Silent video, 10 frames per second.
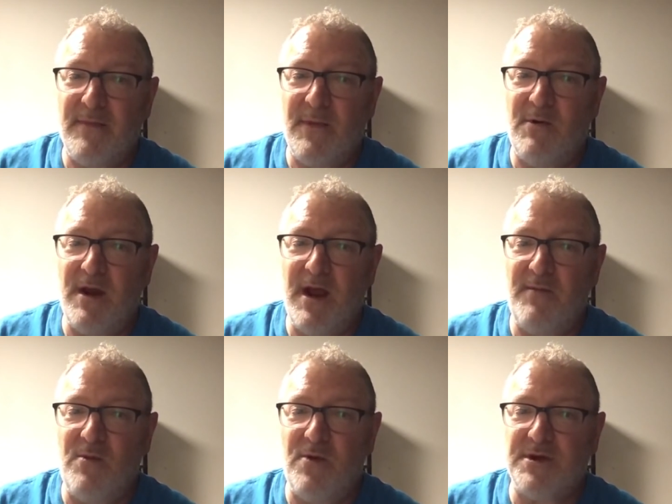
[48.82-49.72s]
what
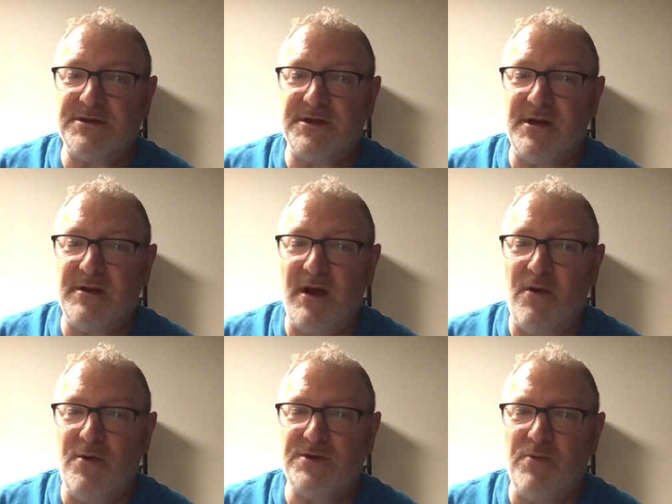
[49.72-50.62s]
happened was uh, I
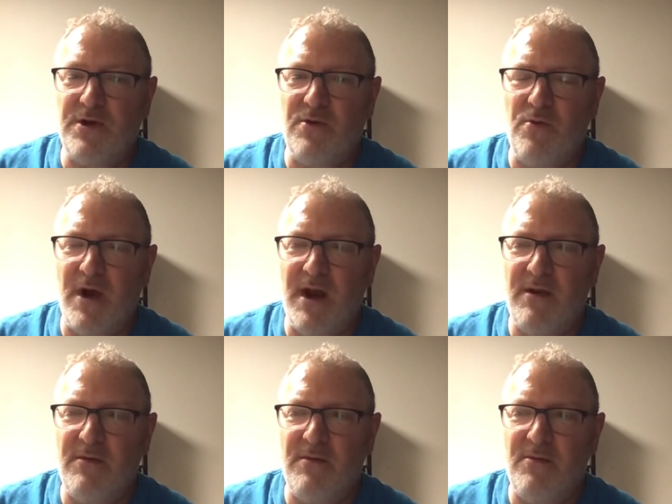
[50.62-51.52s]
always wondered why
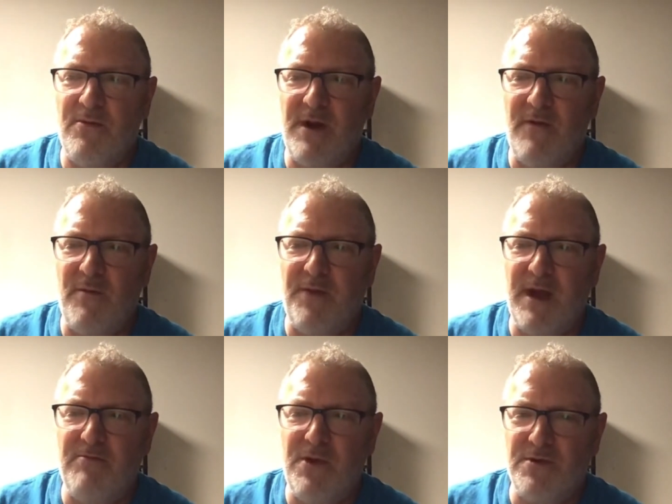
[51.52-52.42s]
we never
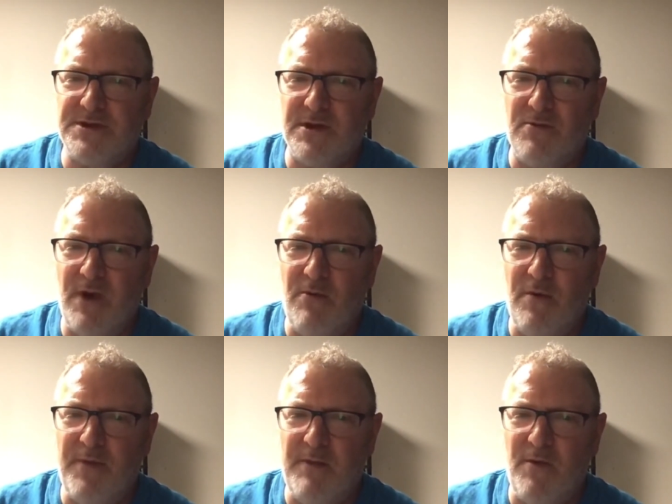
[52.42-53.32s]
played music. Why
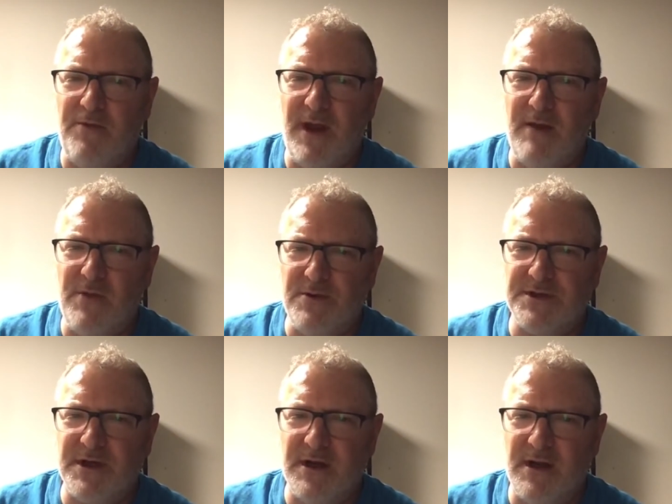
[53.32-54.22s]
weren't people playing
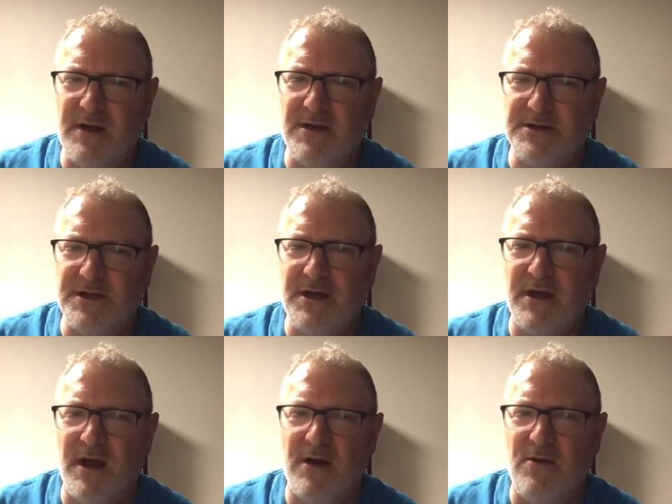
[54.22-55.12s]
music in the
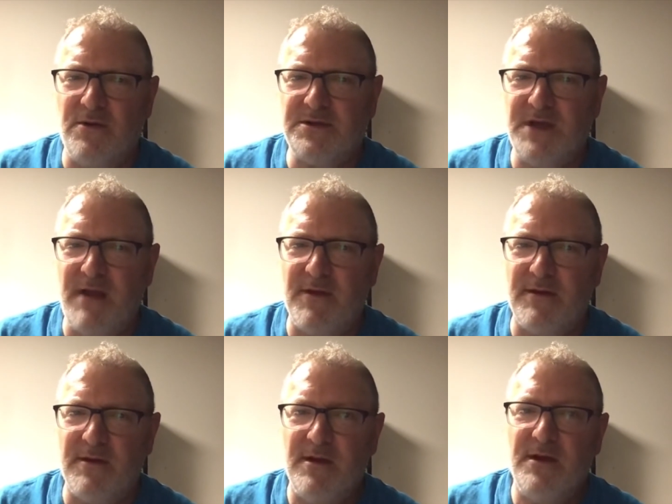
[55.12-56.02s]
synagogue on
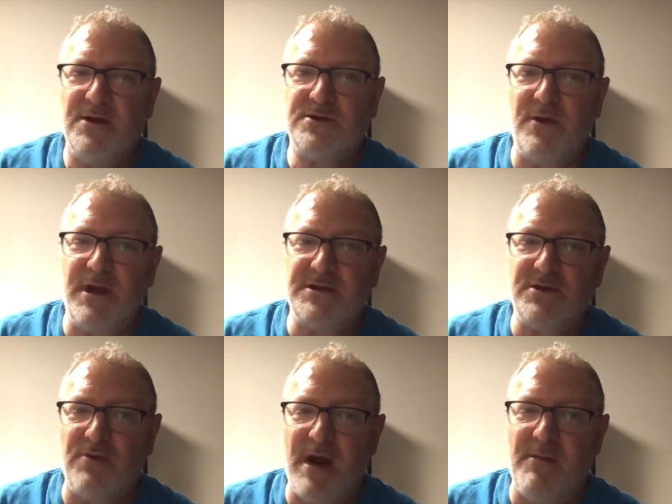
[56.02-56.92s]
Sabbath? So I asked the
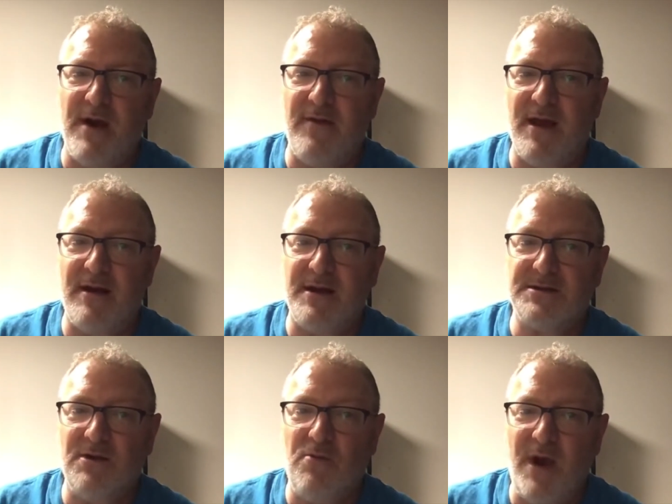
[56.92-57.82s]
rabbi that. I
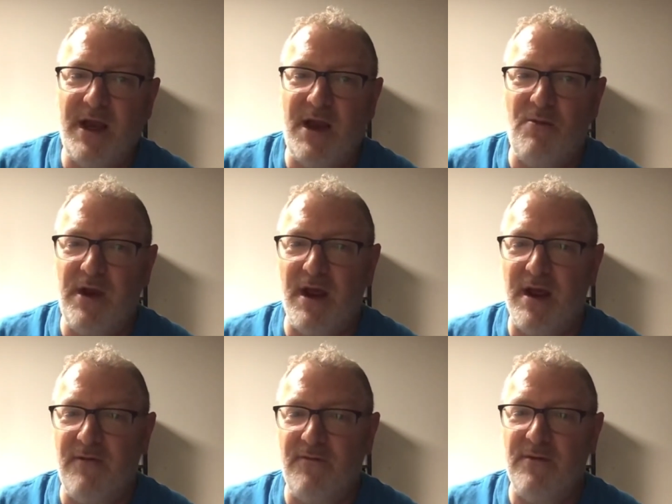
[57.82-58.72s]
said, why can't we
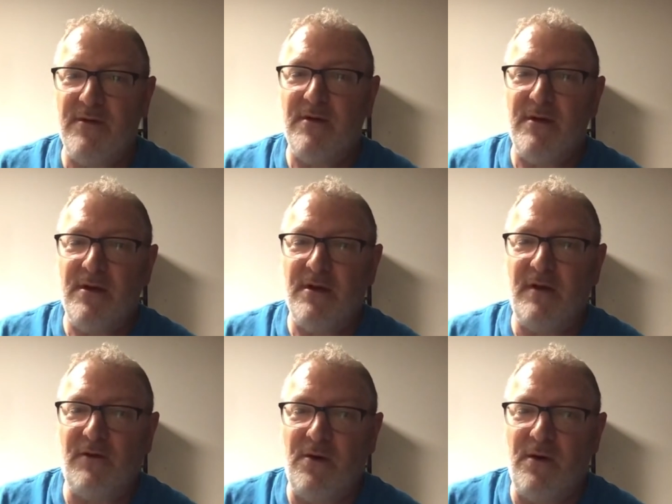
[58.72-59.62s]
have
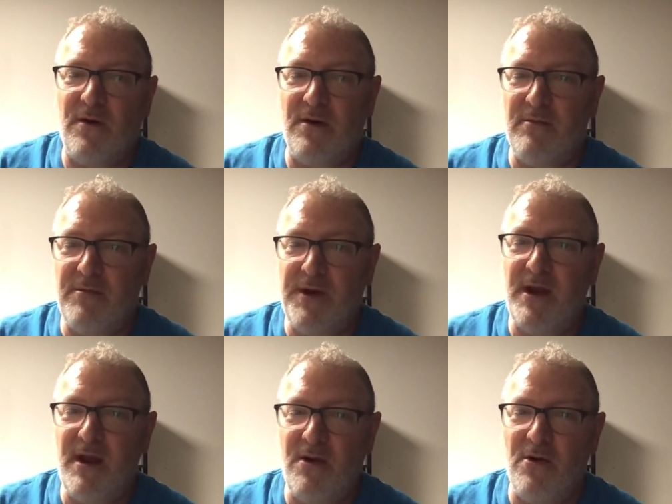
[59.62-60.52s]
guitar and
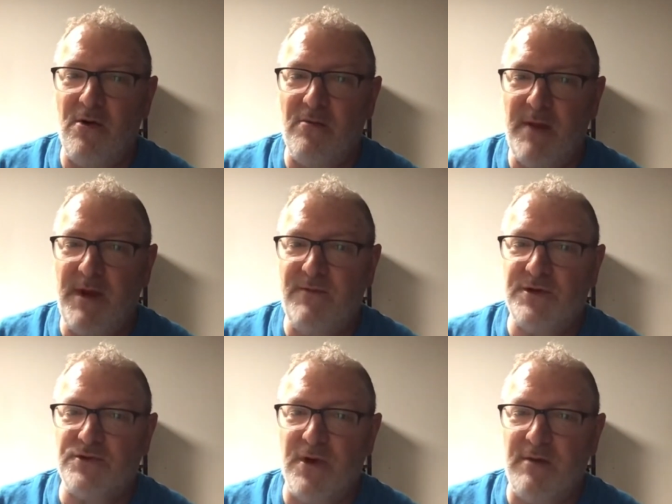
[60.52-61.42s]
piano, maybe even
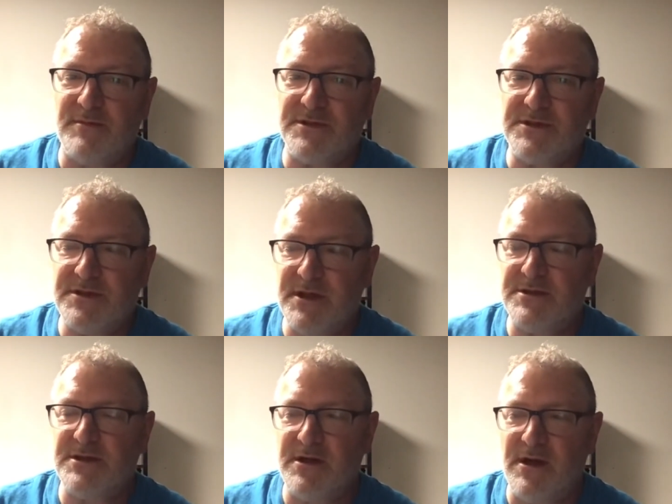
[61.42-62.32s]
drums in
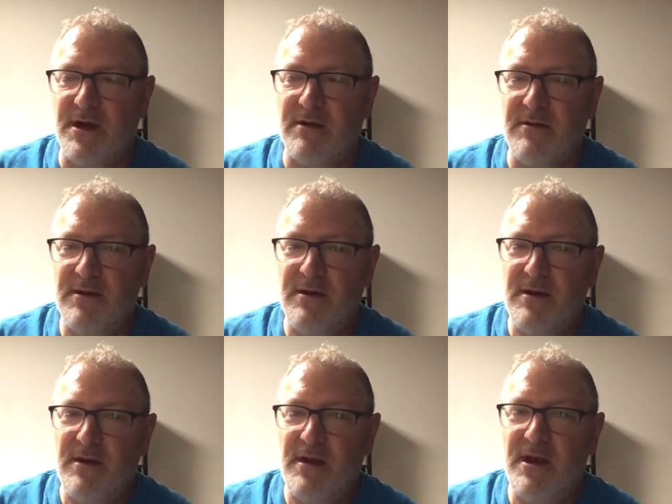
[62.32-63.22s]
synagogue?
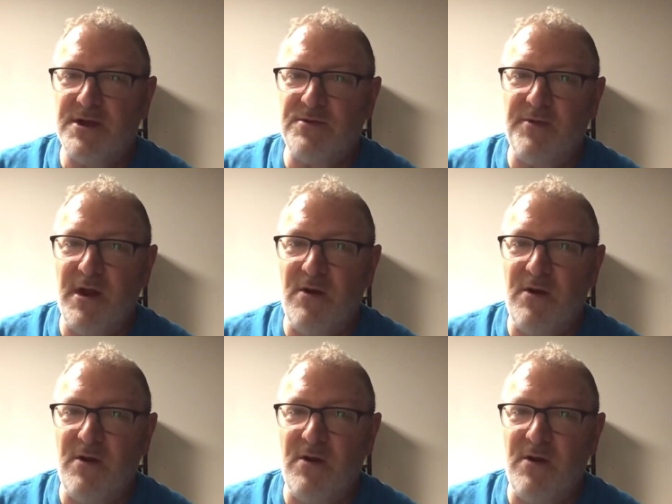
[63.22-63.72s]
And his reply